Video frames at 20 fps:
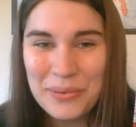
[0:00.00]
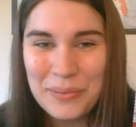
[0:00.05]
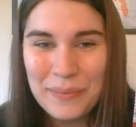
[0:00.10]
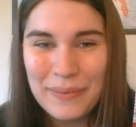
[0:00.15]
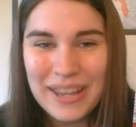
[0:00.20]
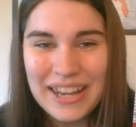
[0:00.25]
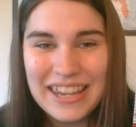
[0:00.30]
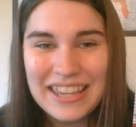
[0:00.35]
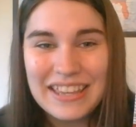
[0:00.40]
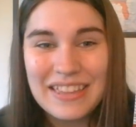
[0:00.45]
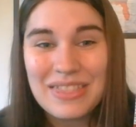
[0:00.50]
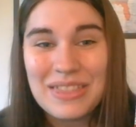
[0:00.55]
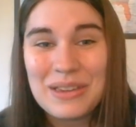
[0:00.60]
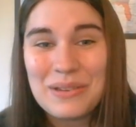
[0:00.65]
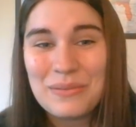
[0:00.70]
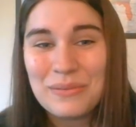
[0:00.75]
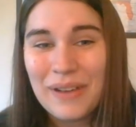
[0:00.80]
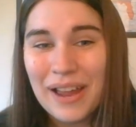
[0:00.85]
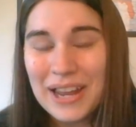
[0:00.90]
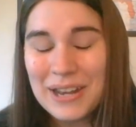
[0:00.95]
winning the
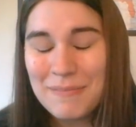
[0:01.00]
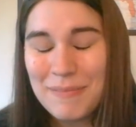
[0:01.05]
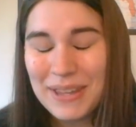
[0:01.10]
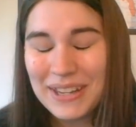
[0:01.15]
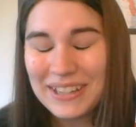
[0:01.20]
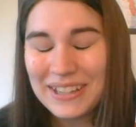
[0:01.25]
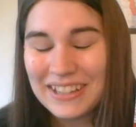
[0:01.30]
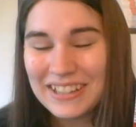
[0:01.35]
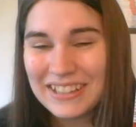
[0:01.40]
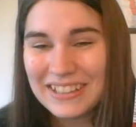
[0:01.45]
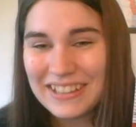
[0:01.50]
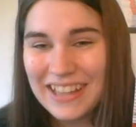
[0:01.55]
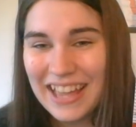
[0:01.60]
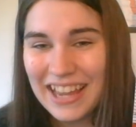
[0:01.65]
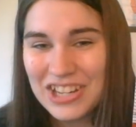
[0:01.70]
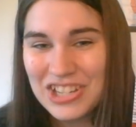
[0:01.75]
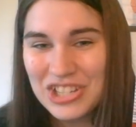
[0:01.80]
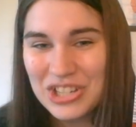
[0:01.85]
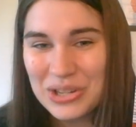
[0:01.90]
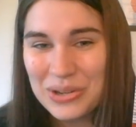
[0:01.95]
Red Mitten
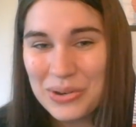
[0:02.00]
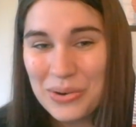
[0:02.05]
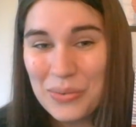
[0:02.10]
Collection